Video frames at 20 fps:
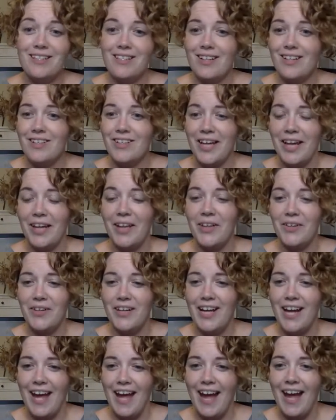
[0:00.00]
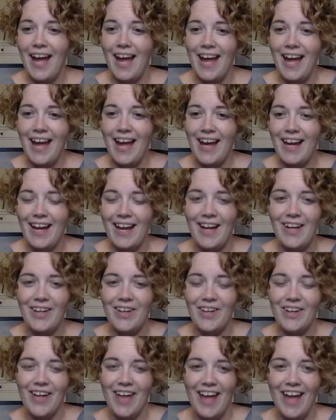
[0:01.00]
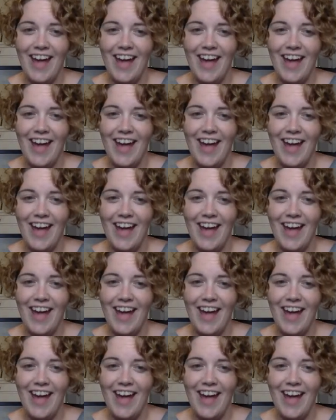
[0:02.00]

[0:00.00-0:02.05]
There's Hillary. Hey girl.